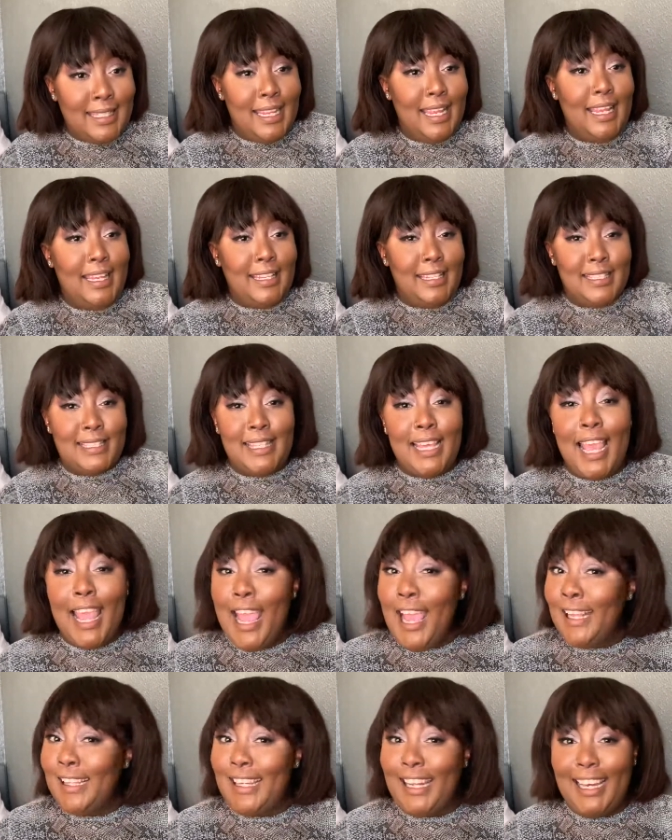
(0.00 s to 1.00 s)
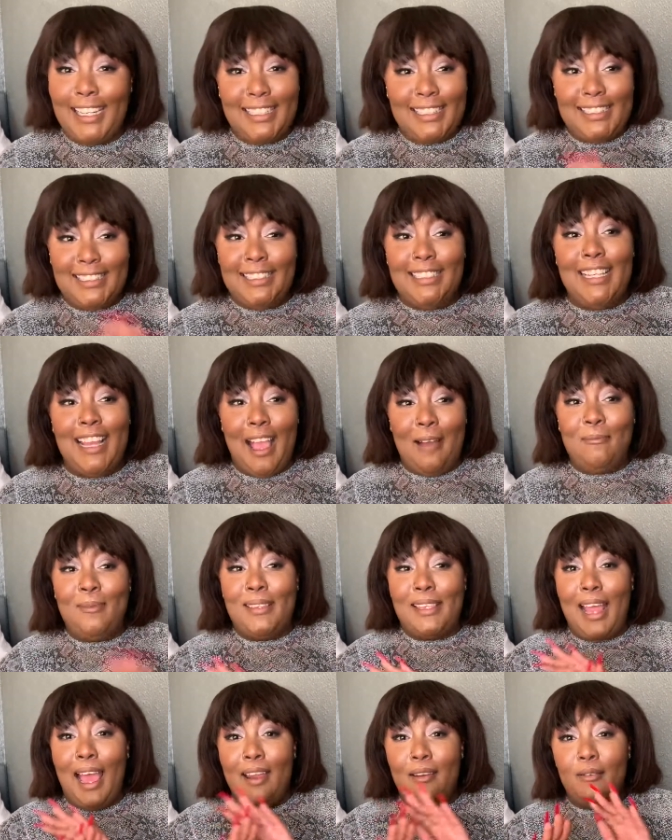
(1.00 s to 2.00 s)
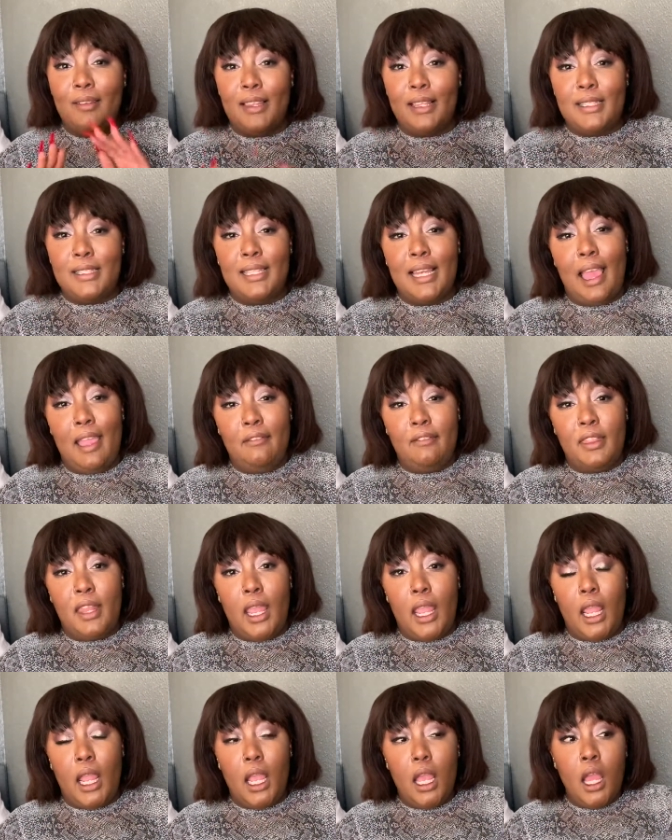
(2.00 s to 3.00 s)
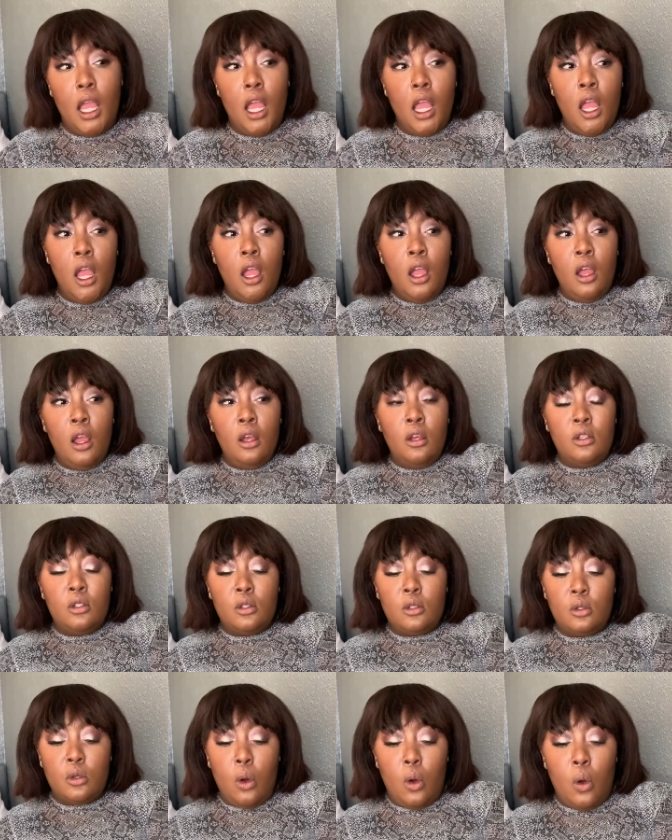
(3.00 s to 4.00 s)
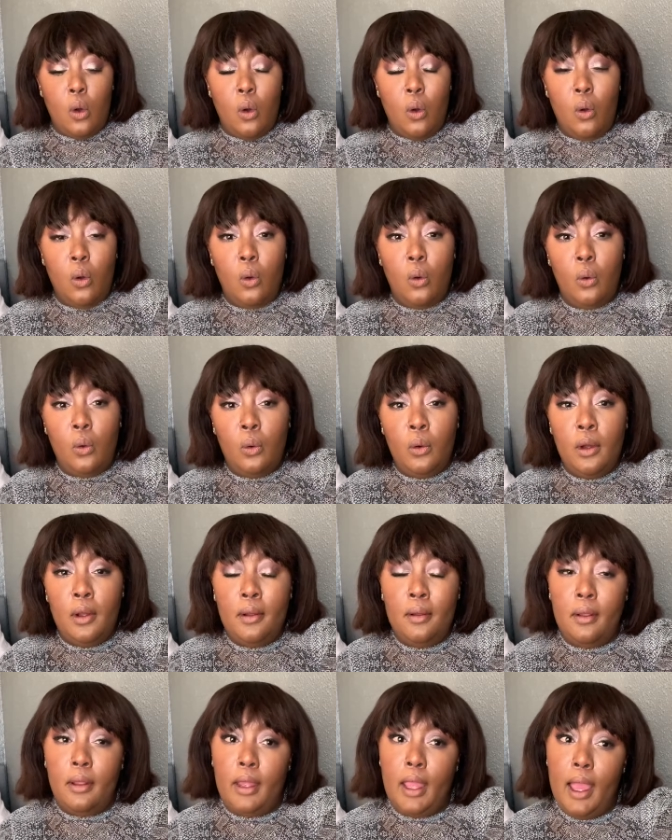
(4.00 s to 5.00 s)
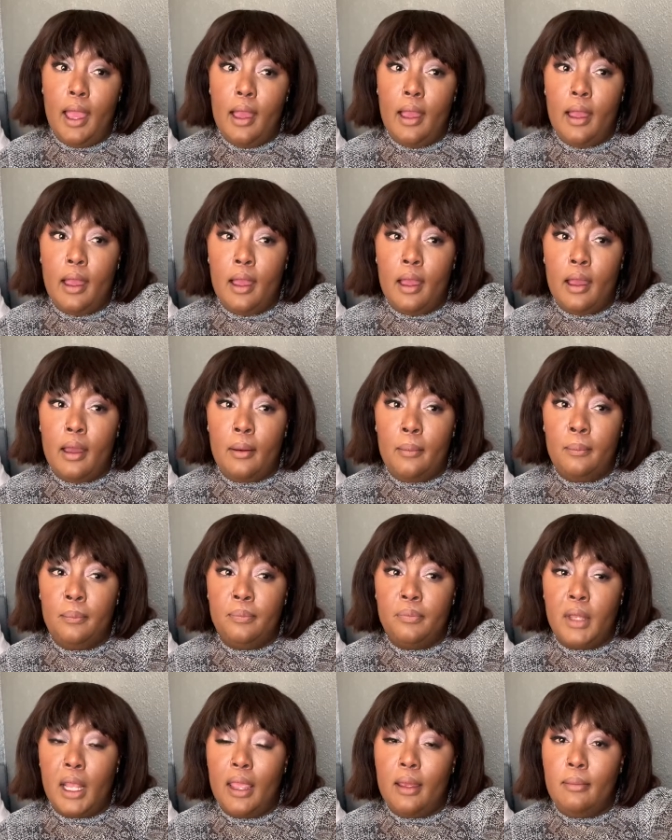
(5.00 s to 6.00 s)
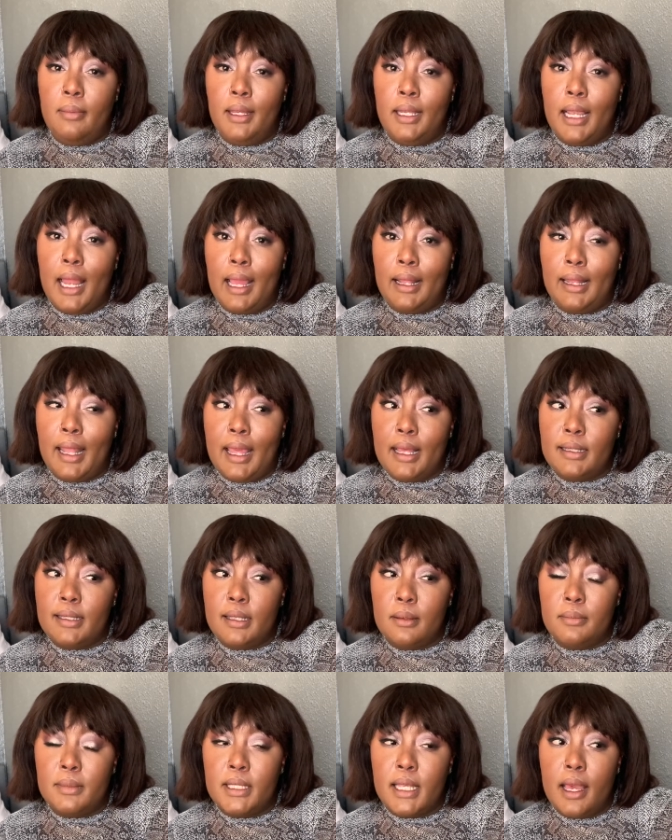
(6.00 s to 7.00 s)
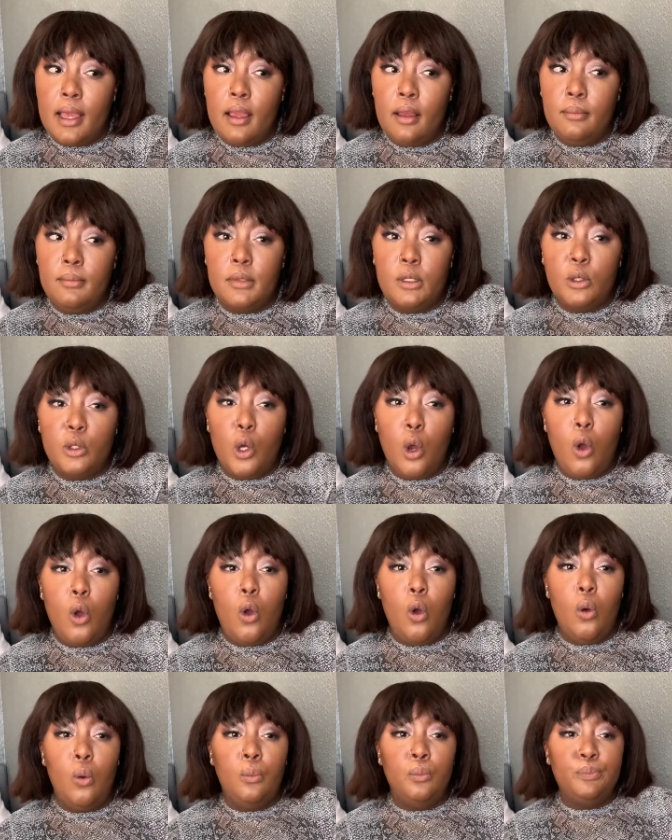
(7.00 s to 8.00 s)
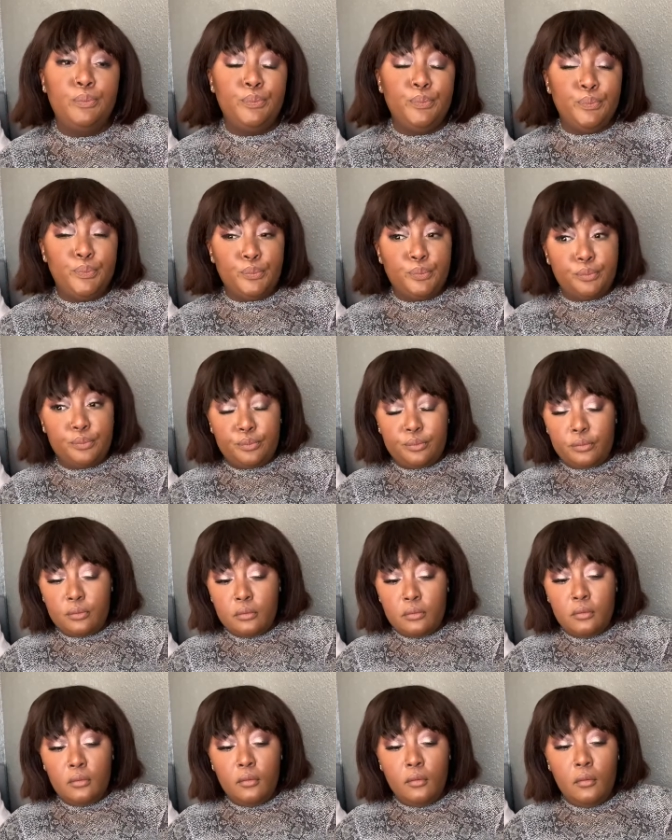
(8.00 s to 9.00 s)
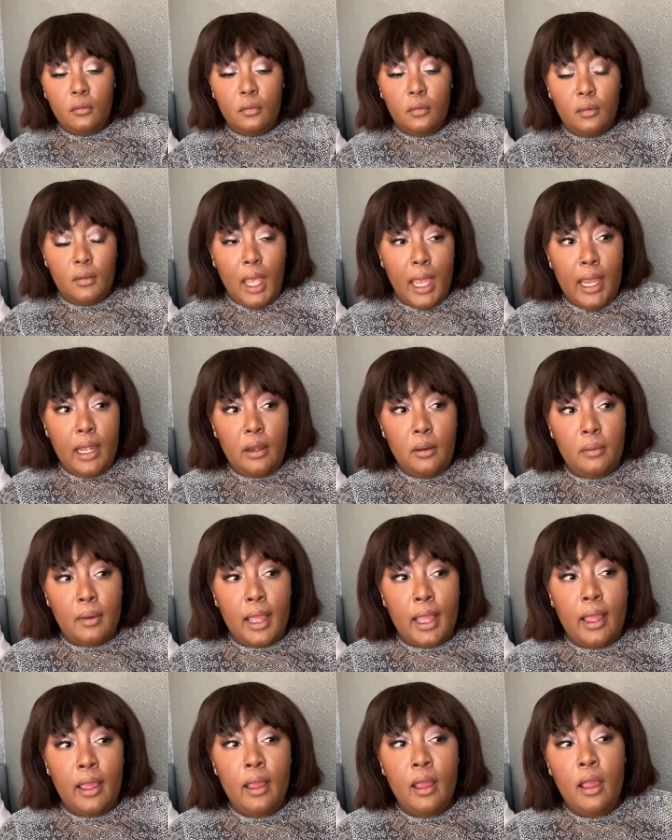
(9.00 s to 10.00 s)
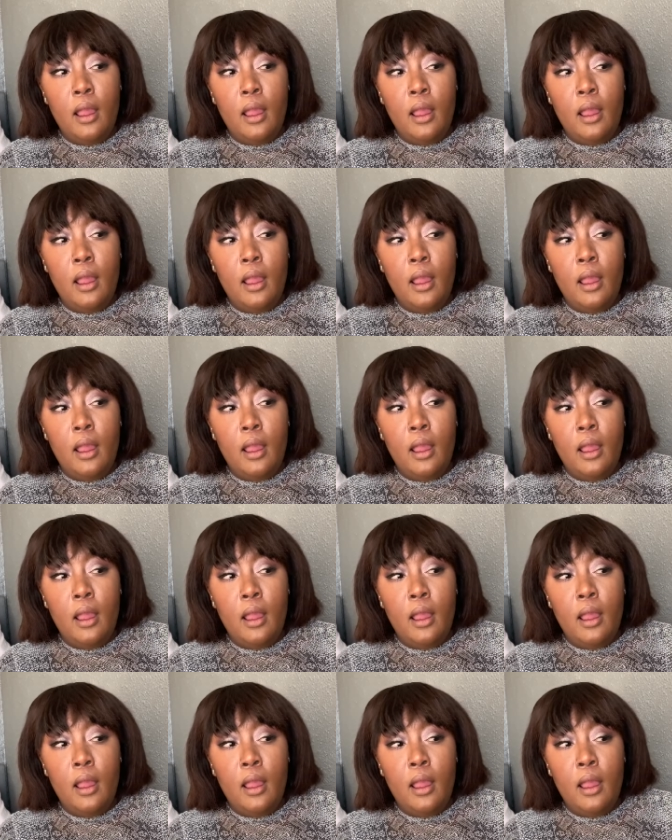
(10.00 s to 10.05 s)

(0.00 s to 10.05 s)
I'm done with this life thing. So yeah, it be like that sometimes. So anyway,